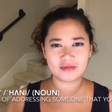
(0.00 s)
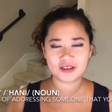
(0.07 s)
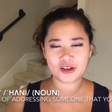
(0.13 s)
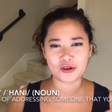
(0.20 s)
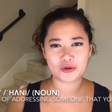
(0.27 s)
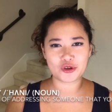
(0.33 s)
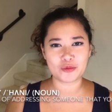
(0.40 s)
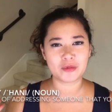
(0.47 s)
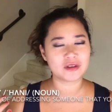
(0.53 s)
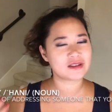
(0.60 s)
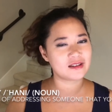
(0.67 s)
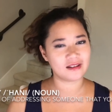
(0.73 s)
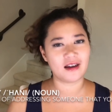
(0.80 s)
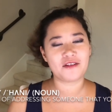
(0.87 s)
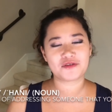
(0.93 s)
you know, you
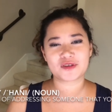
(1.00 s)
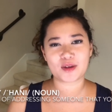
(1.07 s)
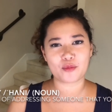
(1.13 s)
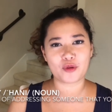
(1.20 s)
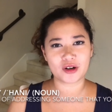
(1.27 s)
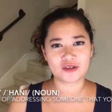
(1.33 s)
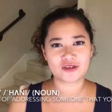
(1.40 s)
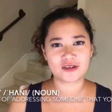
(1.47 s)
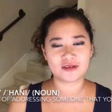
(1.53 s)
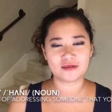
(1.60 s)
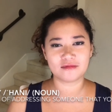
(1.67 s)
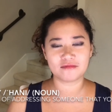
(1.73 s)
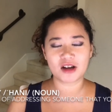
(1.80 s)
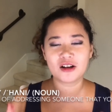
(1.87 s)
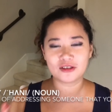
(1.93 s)
must love someone
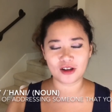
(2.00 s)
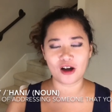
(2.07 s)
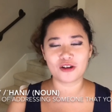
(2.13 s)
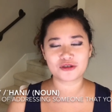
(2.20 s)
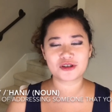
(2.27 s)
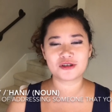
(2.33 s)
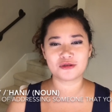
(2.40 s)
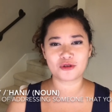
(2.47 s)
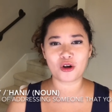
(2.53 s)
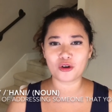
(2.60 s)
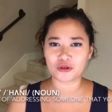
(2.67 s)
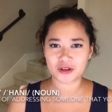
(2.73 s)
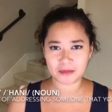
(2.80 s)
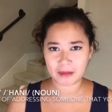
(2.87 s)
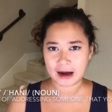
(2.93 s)
a lot to
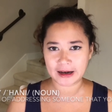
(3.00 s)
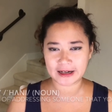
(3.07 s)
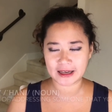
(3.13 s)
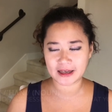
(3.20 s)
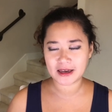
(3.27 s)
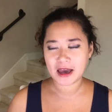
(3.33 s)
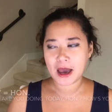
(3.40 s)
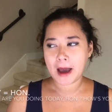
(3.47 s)
call them honey.